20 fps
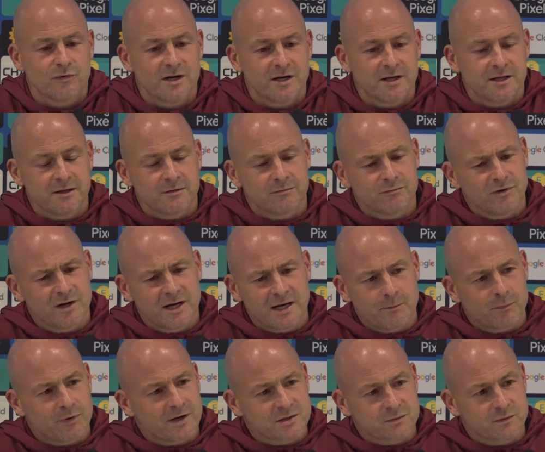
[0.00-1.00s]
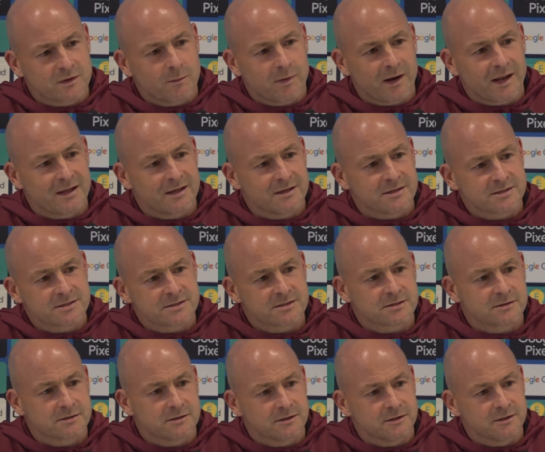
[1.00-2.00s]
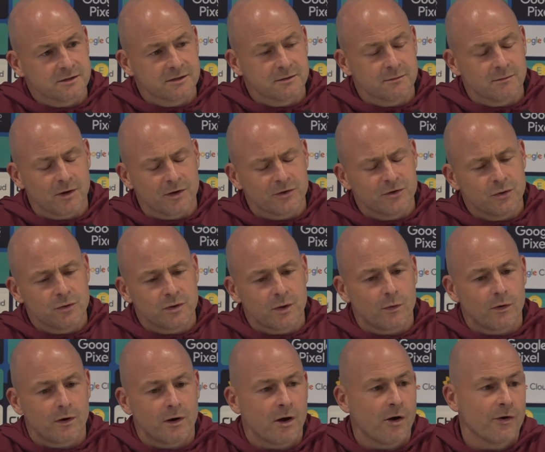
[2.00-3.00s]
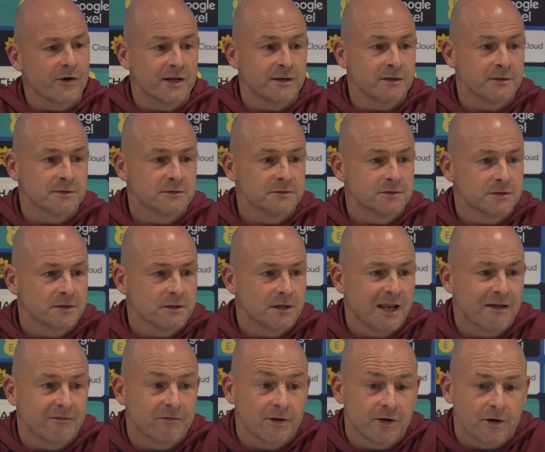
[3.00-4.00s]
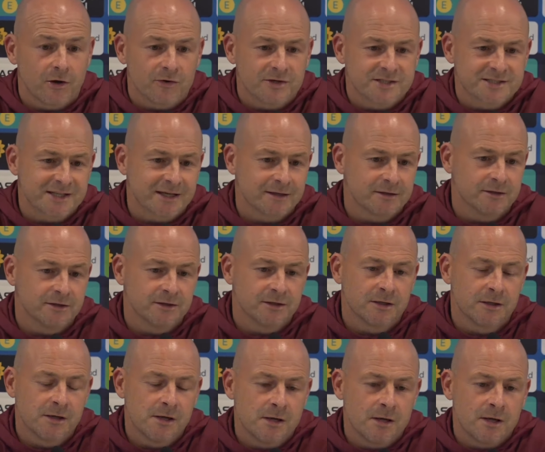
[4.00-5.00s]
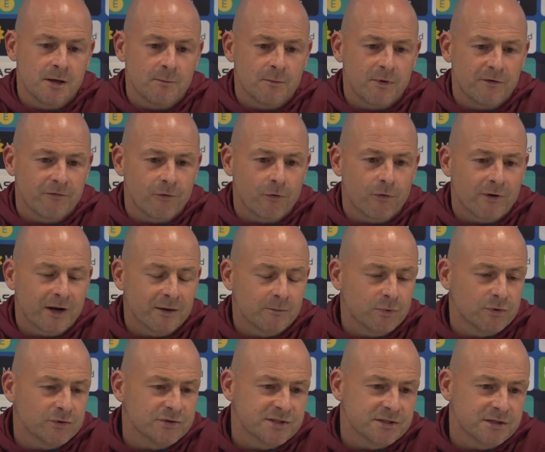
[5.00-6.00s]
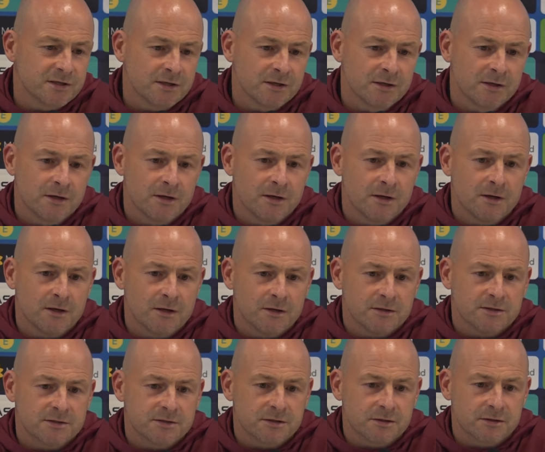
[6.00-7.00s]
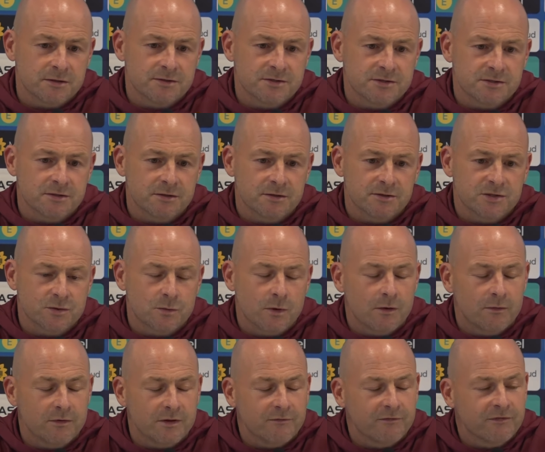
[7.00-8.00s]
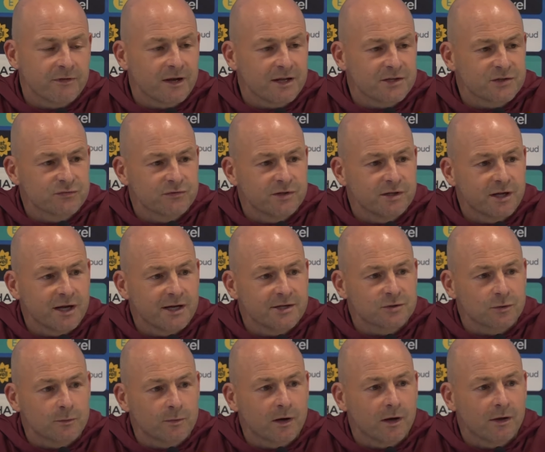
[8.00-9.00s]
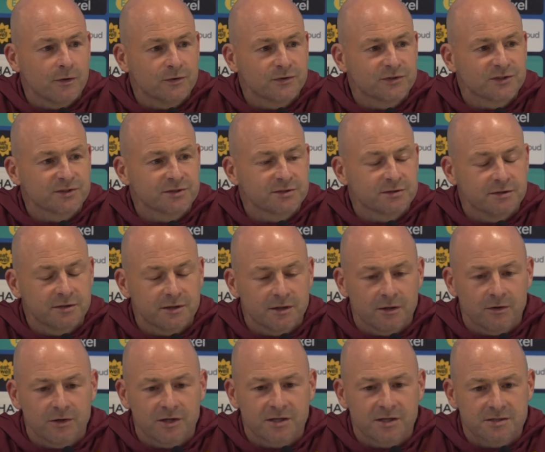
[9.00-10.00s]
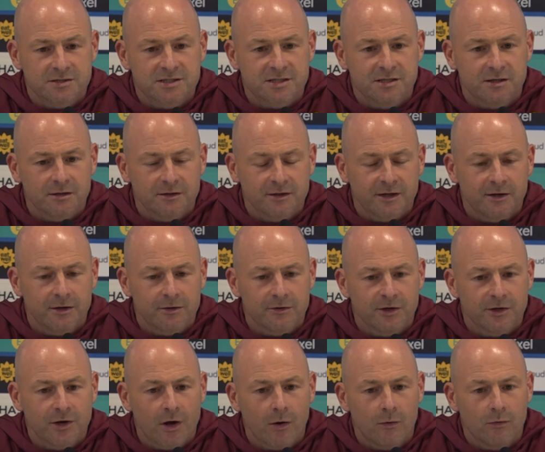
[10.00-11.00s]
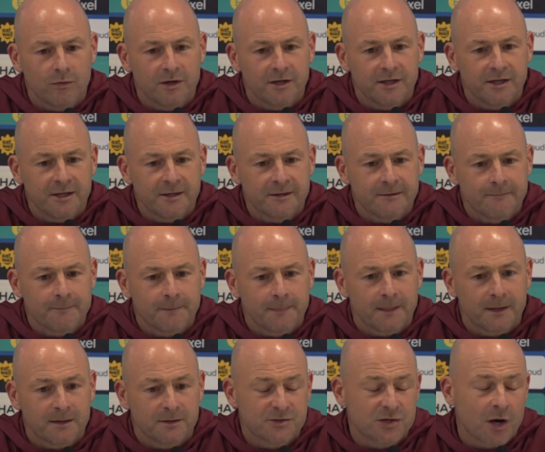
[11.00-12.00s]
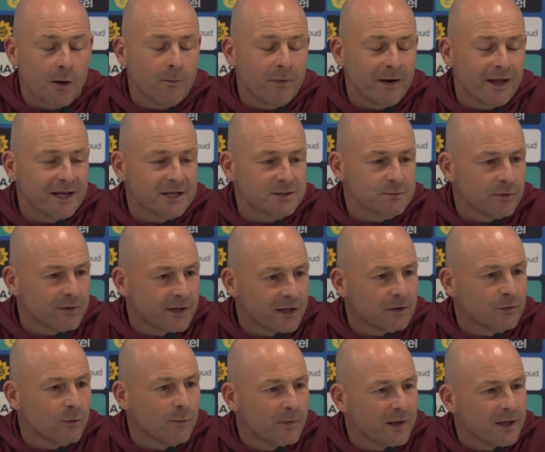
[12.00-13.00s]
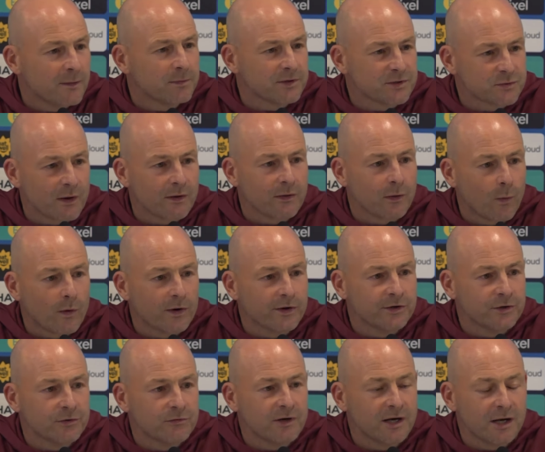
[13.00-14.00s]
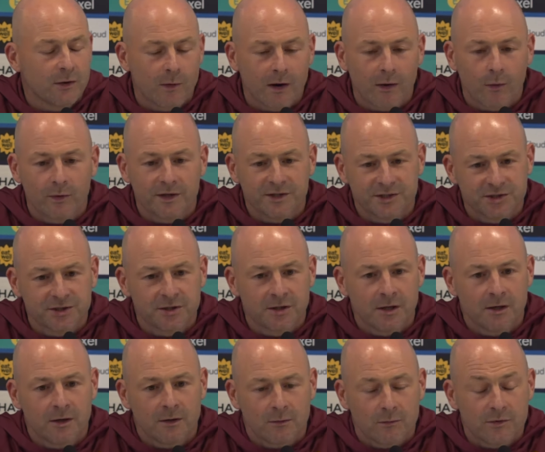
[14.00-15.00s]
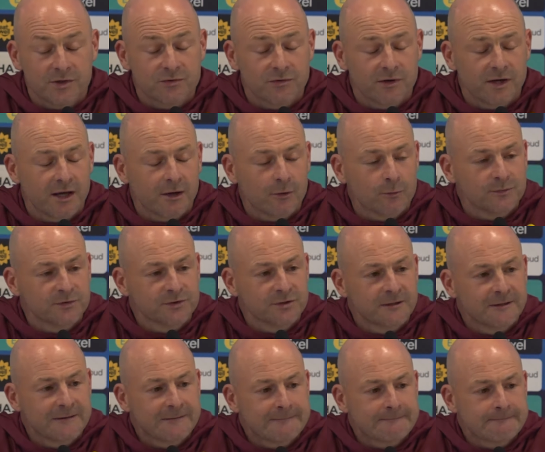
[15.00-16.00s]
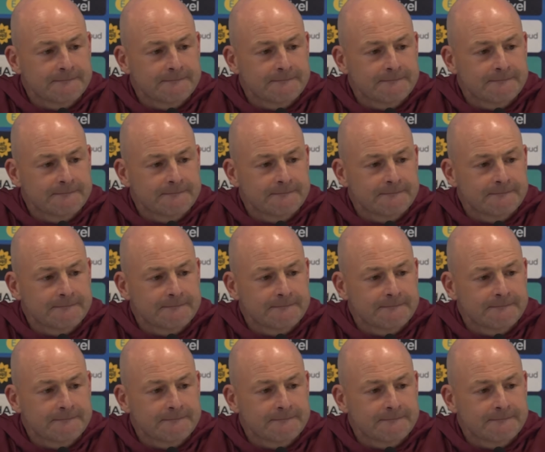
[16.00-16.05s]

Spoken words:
Really, really impressed with the players. I knew they were a high level and a high standard beforehand, but to work with them for the last 3 days up close, you can see that they're not only top players but they're good people as well. They want to do really well, which really helps.